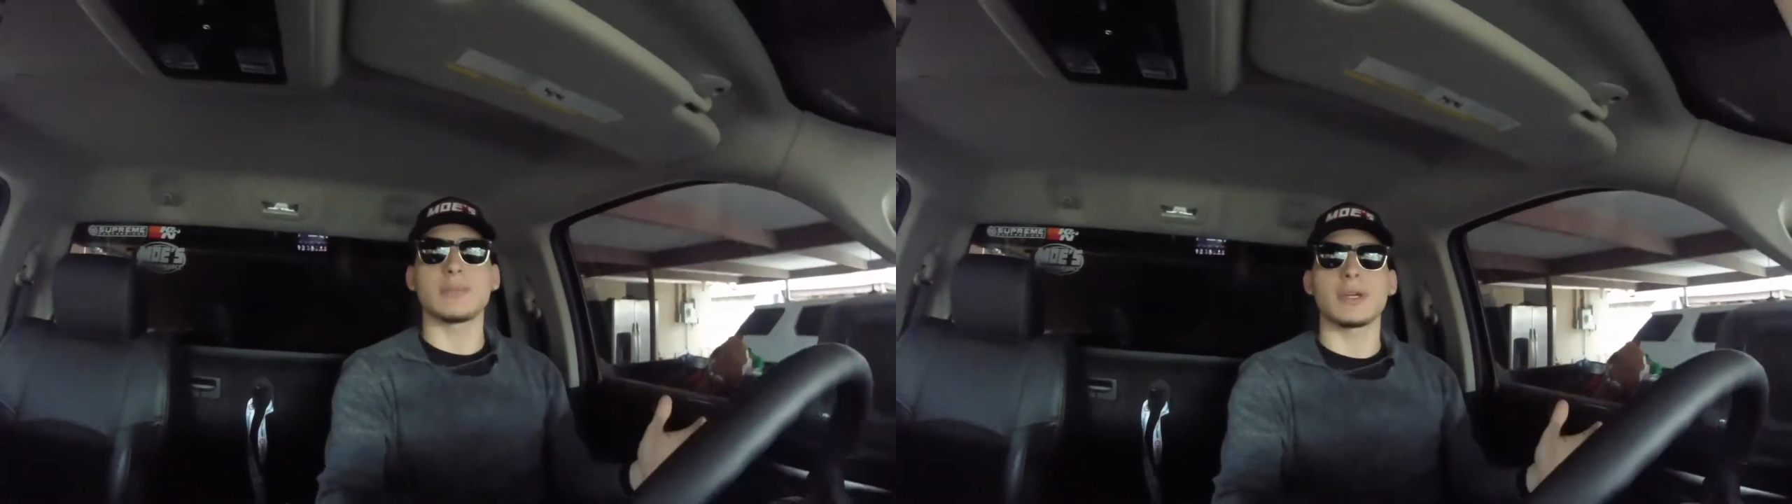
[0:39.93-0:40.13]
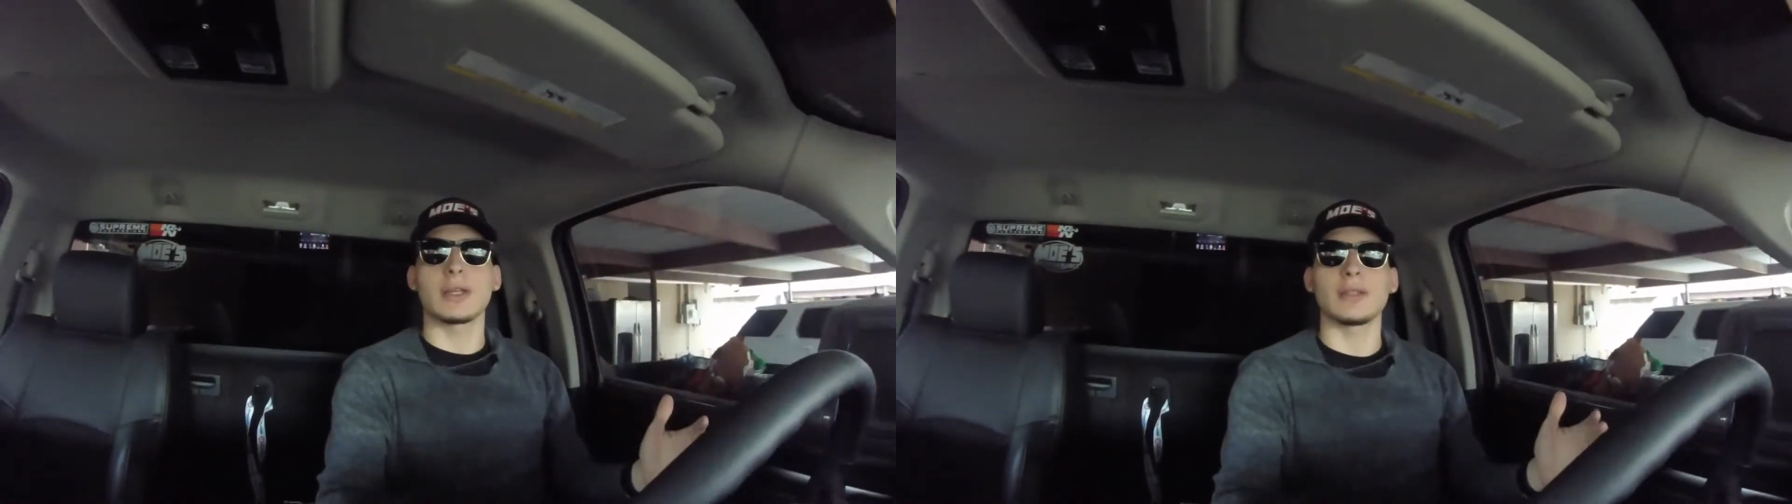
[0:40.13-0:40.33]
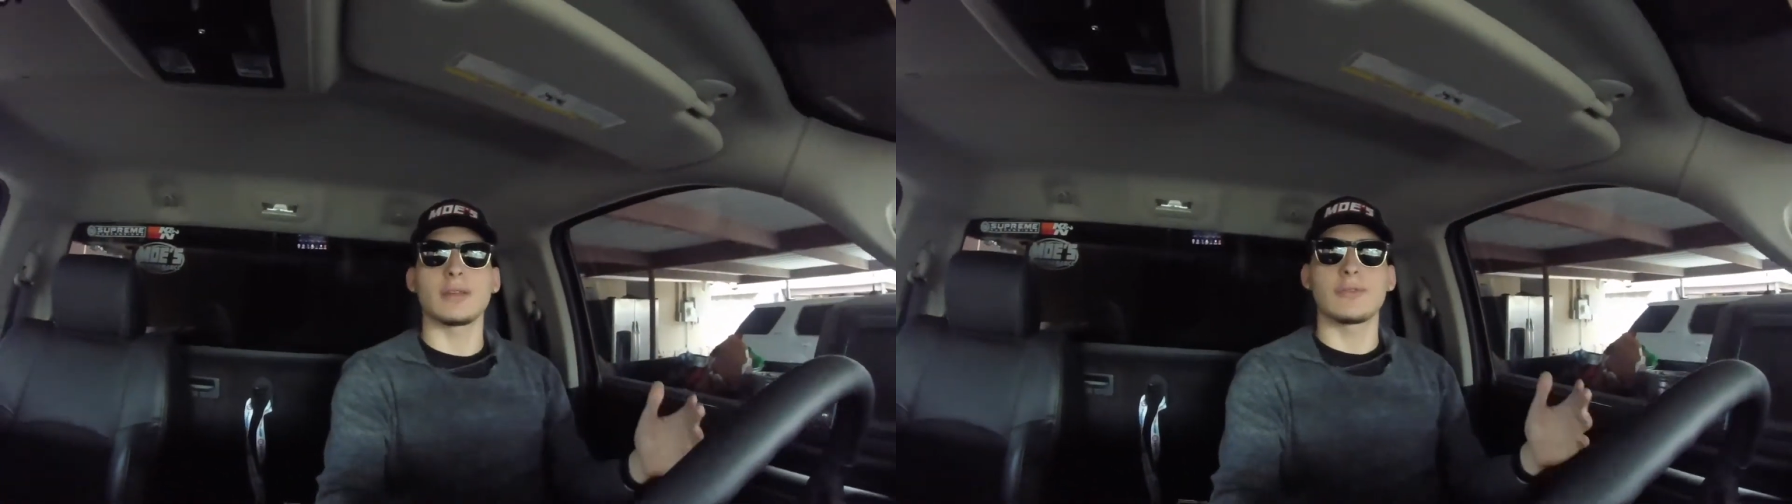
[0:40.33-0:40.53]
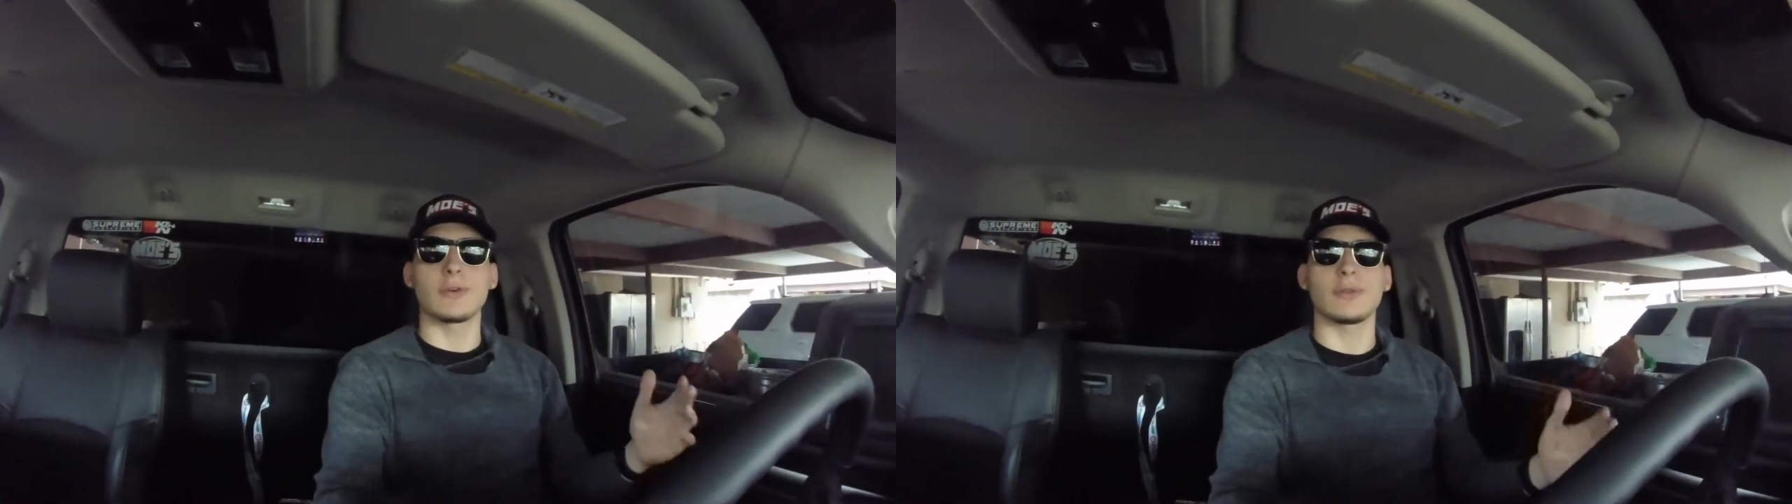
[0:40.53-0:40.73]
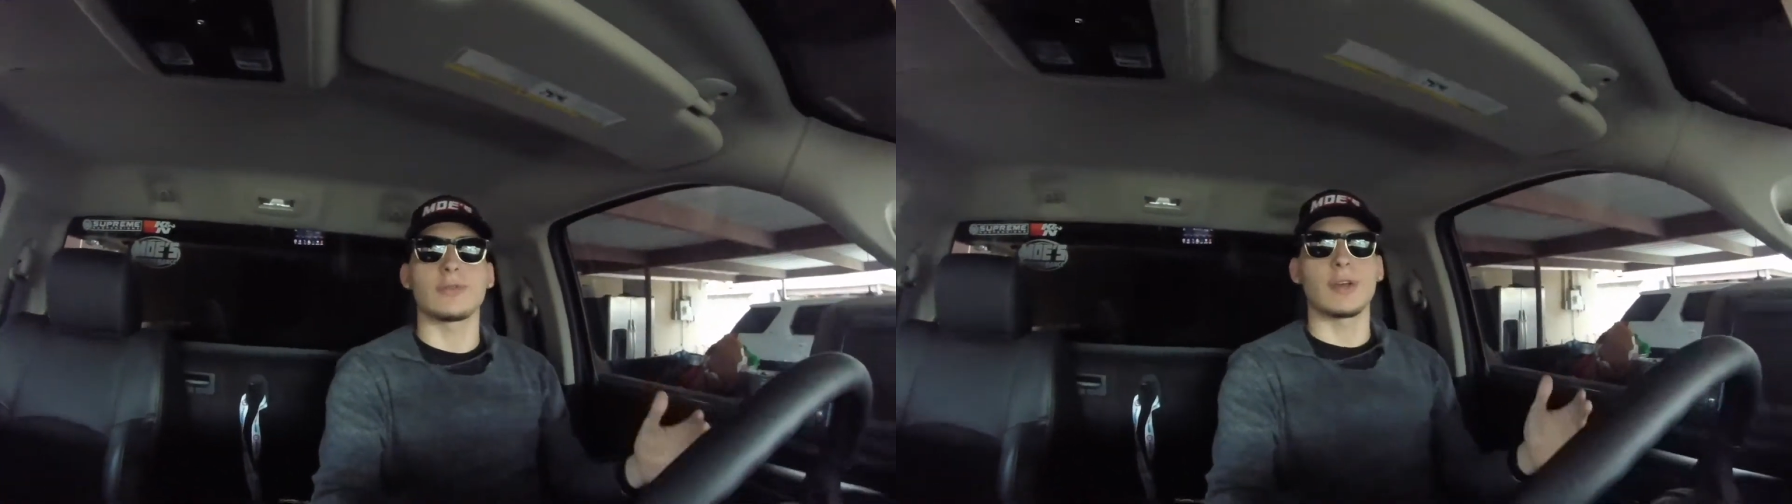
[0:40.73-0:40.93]
be kind of
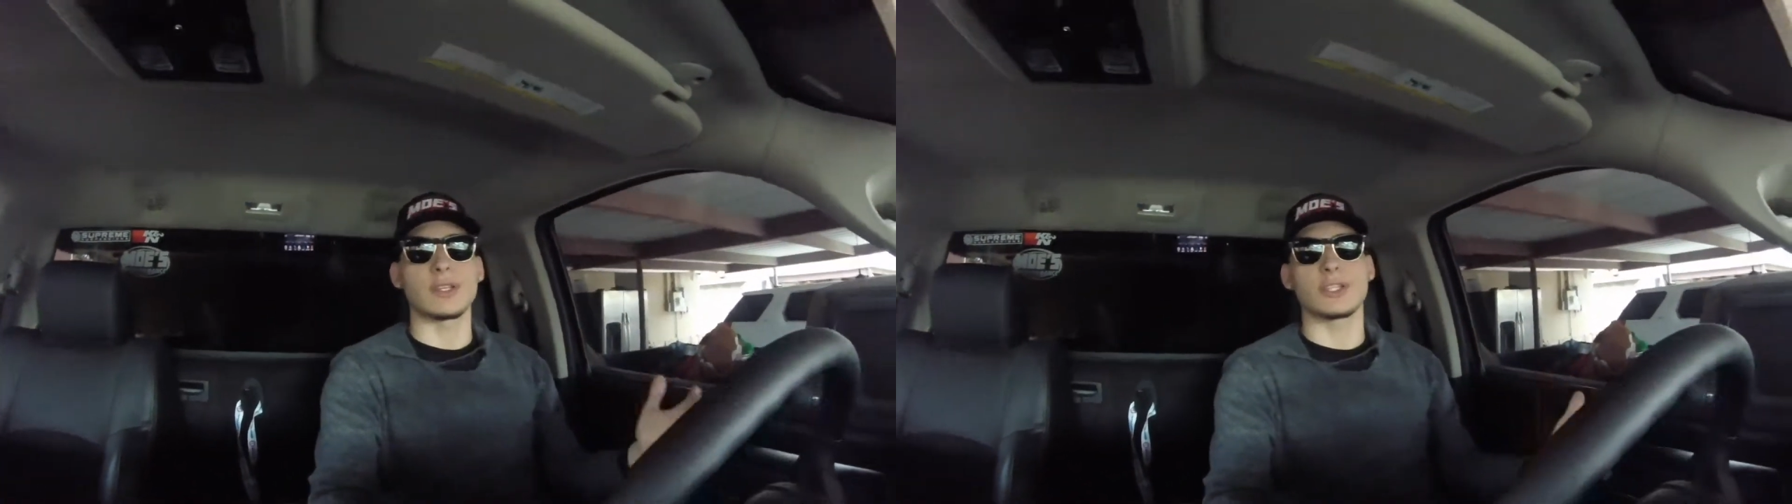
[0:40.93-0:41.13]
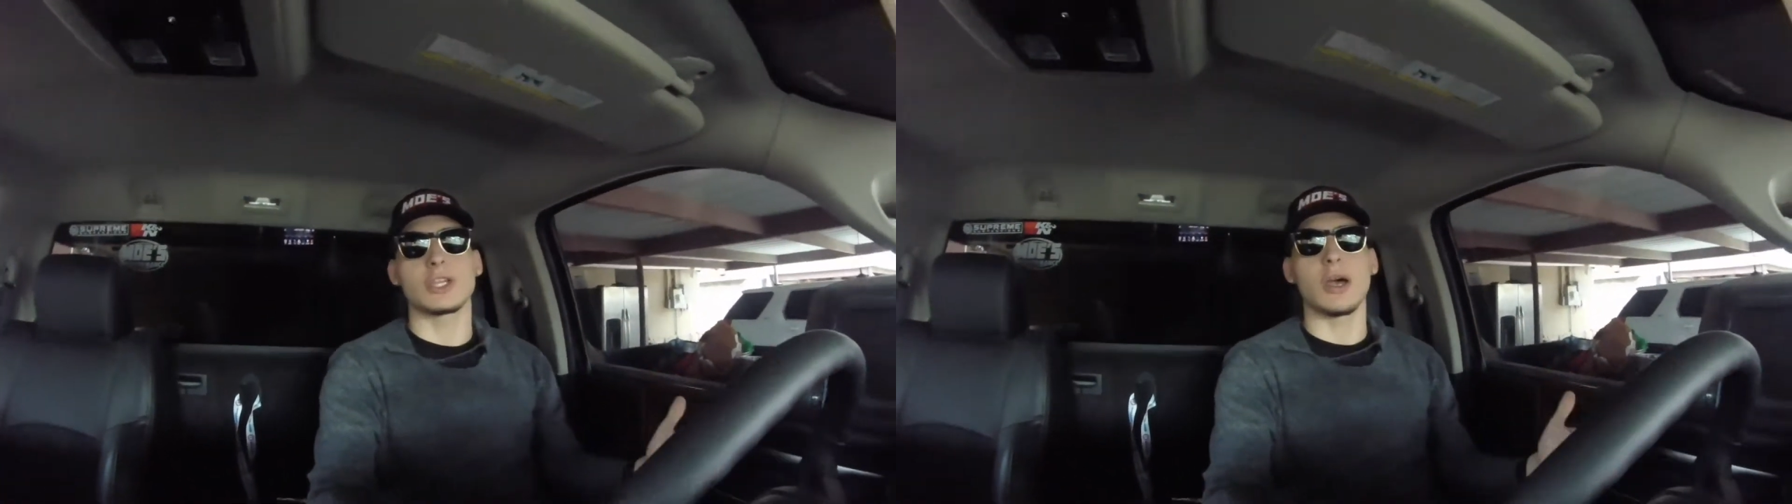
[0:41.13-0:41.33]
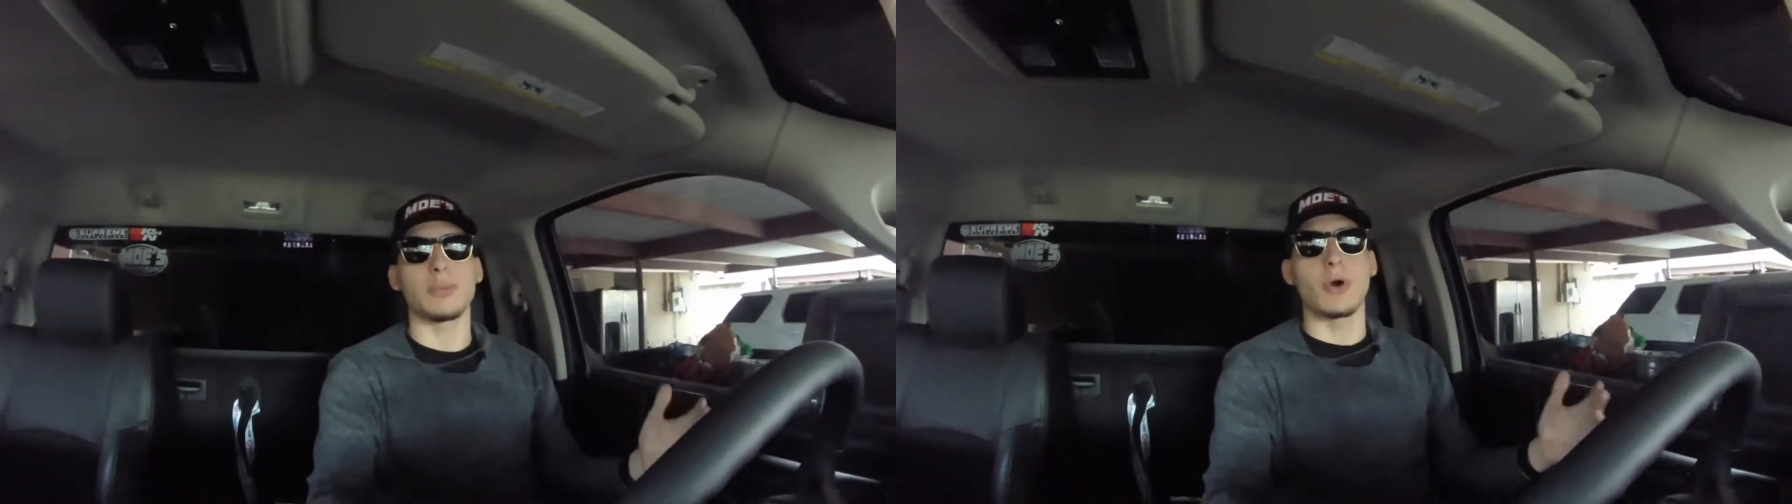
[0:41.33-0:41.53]
difficult to find a shop